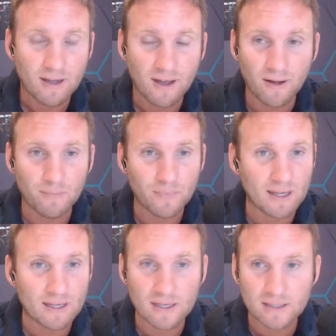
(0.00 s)

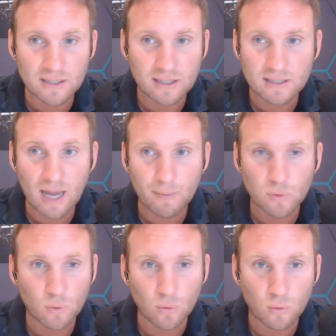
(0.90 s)
It
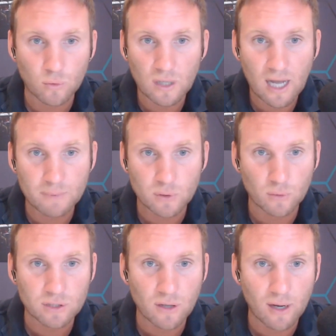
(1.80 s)
happens all
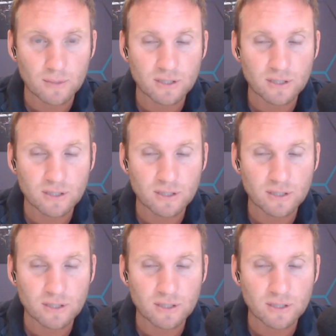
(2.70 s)
the time.